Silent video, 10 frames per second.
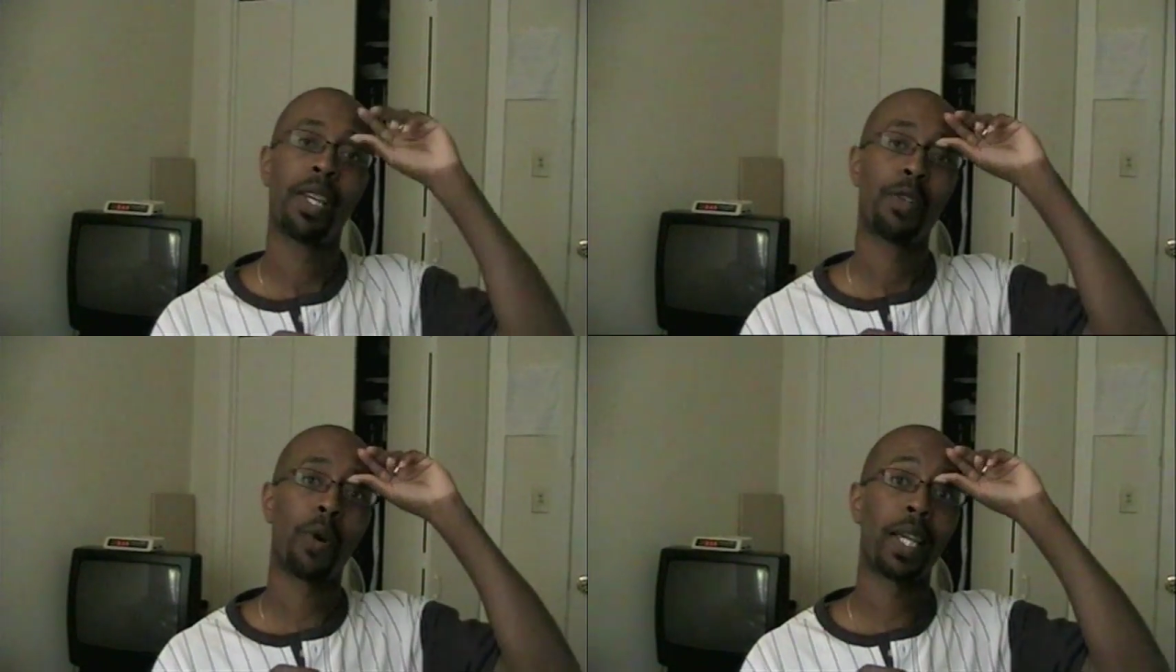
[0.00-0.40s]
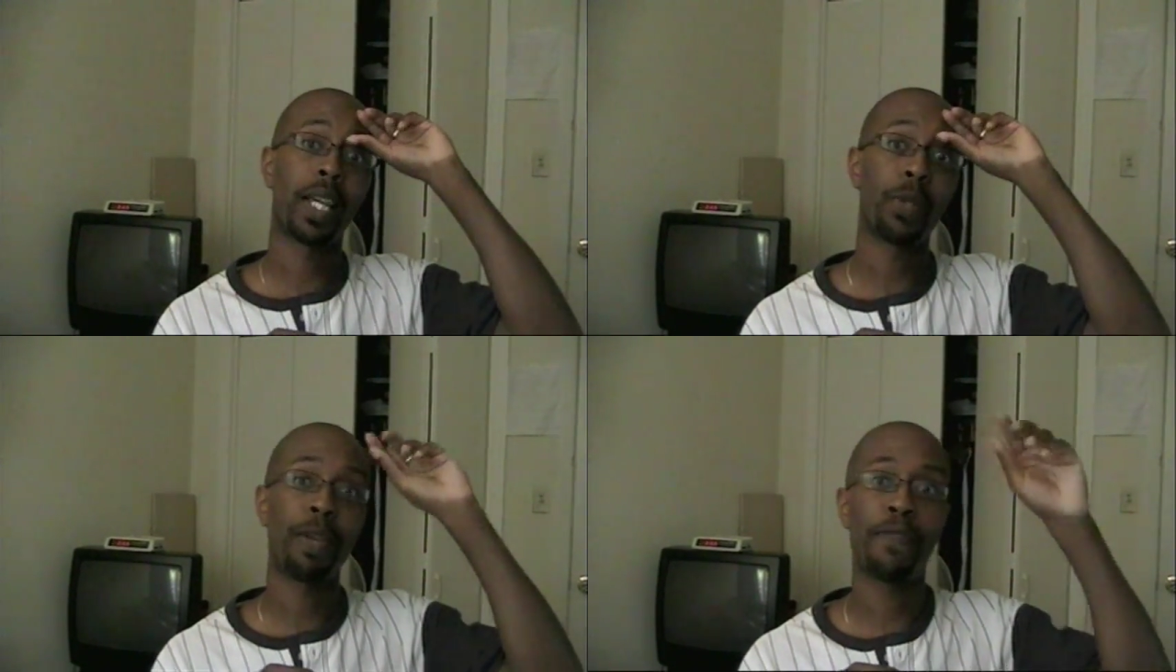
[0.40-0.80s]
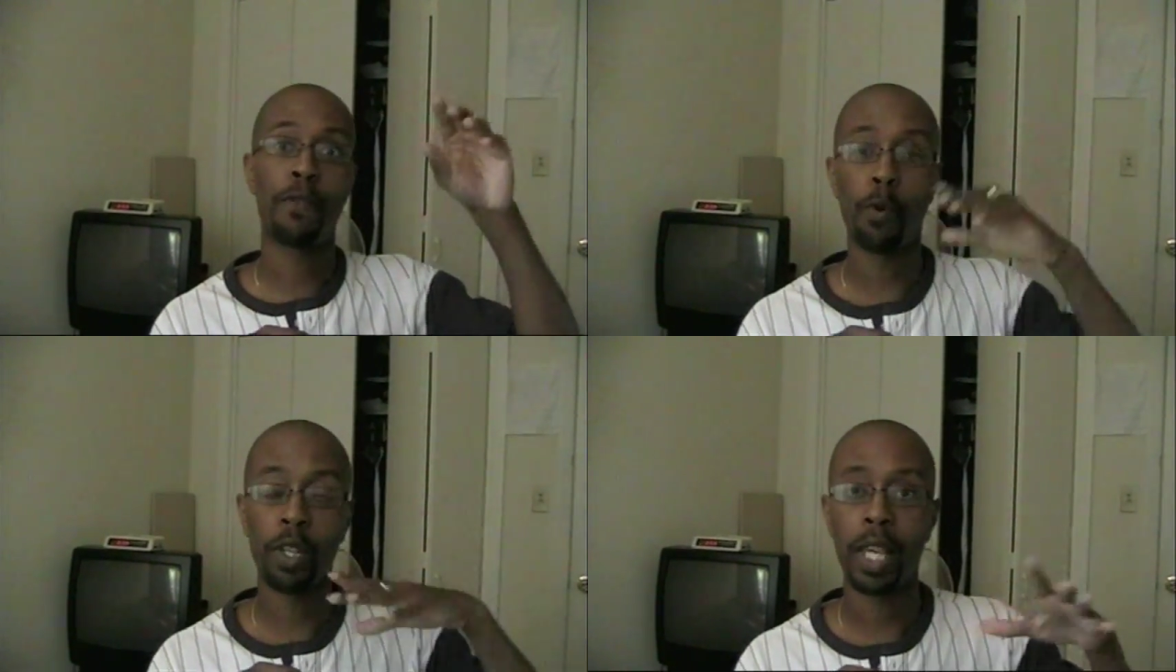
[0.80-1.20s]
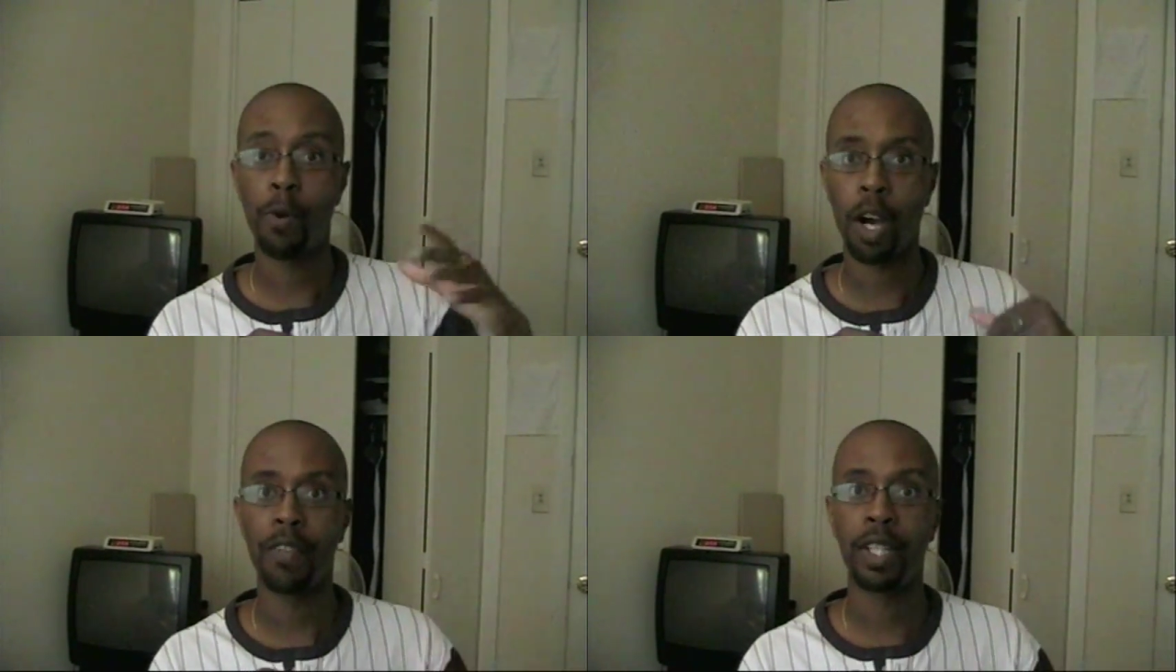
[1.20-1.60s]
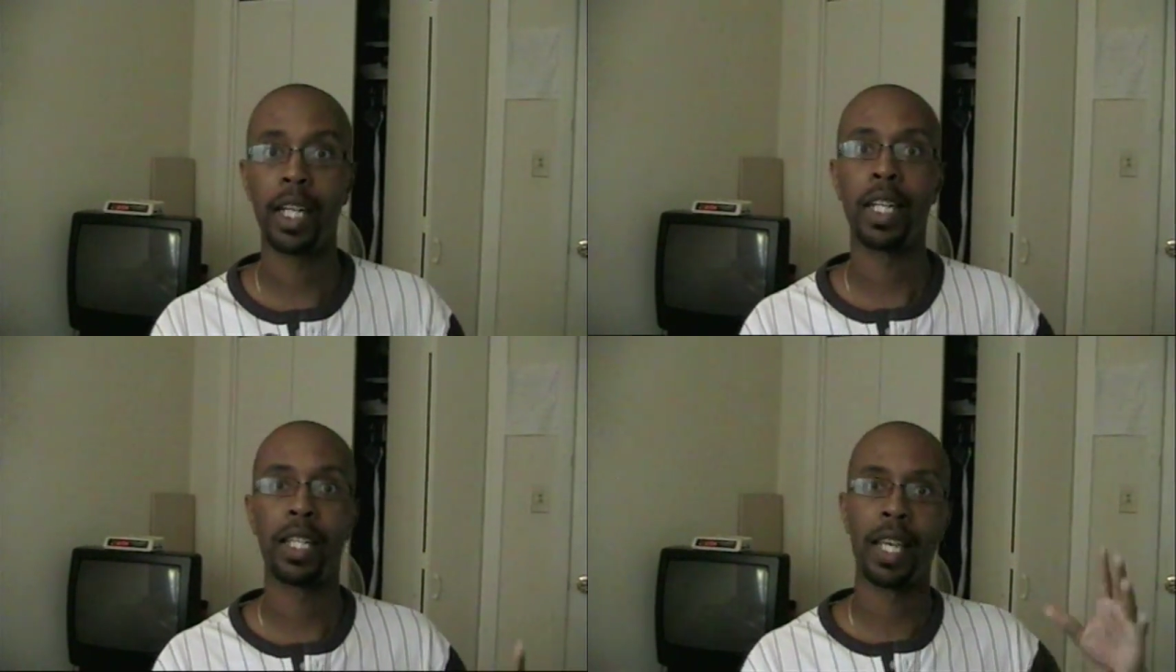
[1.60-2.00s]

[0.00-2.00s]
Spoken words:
So I guess before they were ovulating,